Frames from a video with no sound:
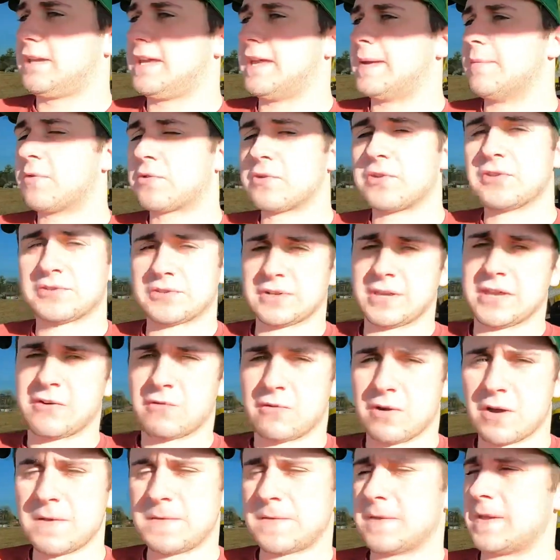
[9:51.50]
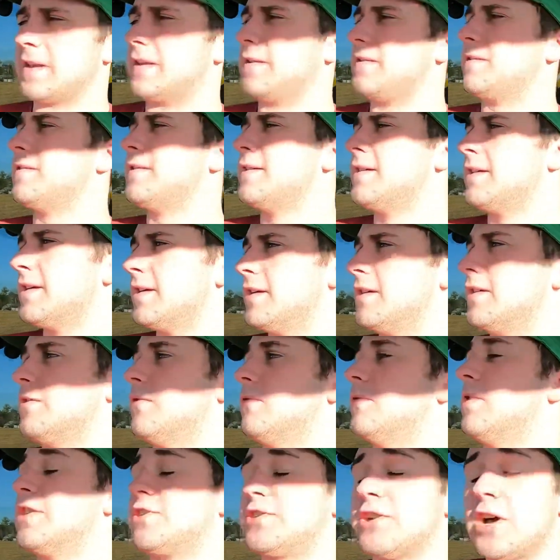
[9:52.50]
chemical is really worth it,
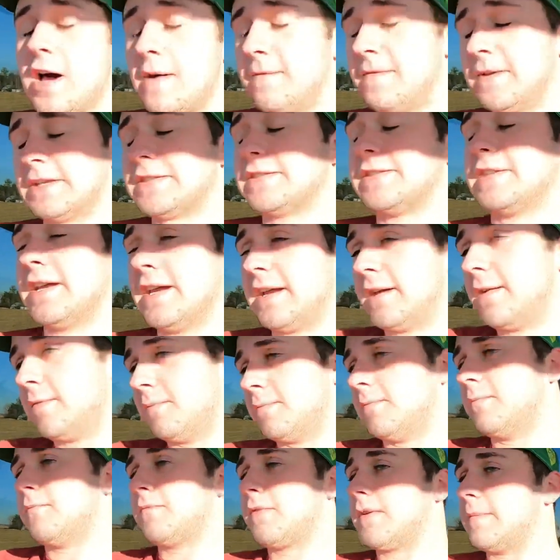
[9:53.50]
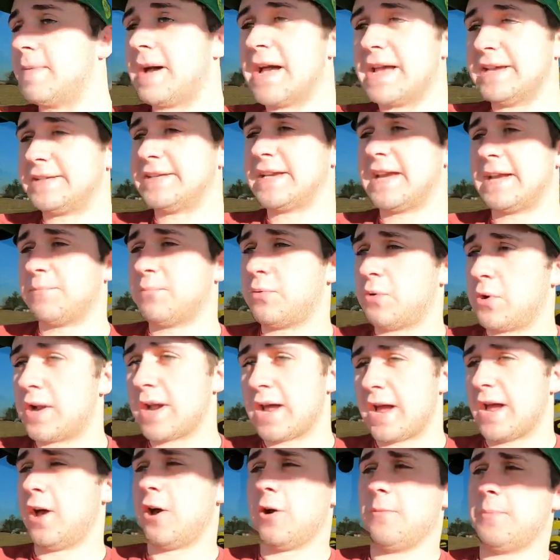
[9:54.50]
which obviously from my standpoint
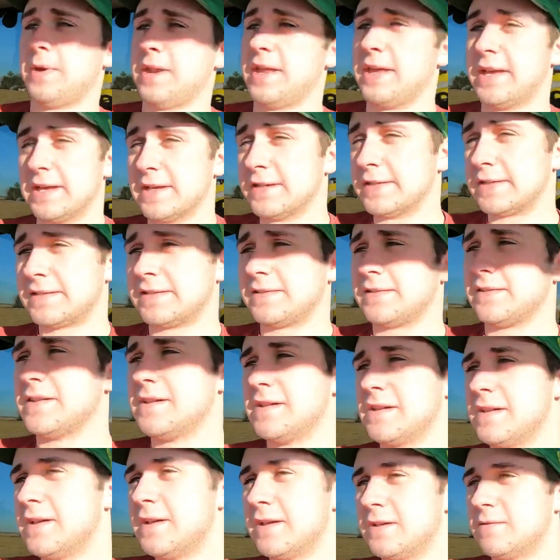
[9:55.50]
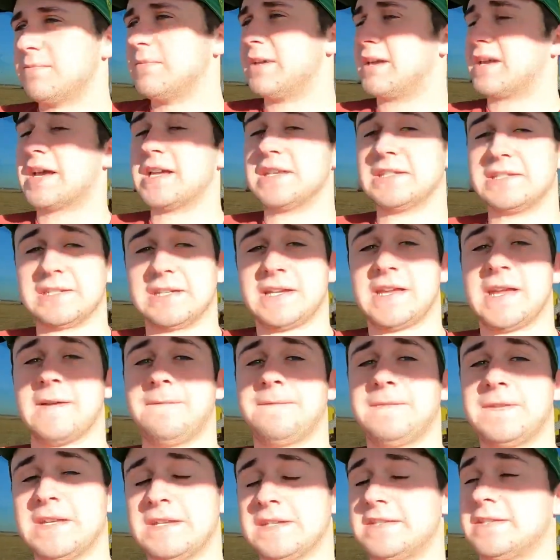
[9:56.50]
I hope it is, because if
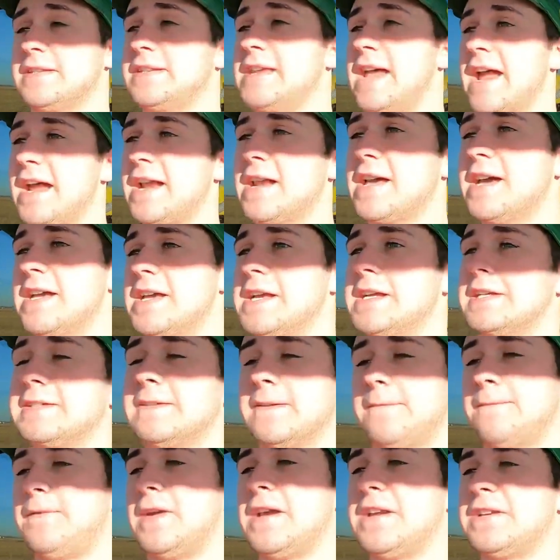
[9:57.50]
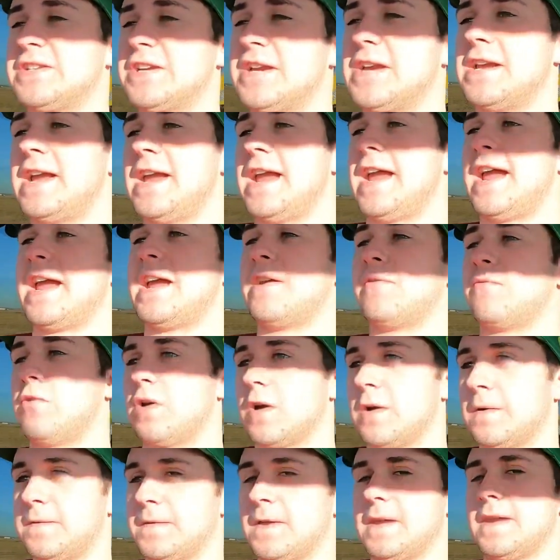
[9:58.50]
this data is sufficient and
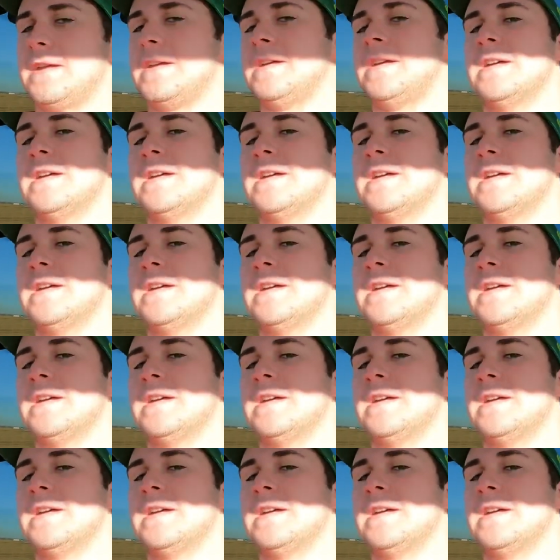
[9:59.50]
worth it,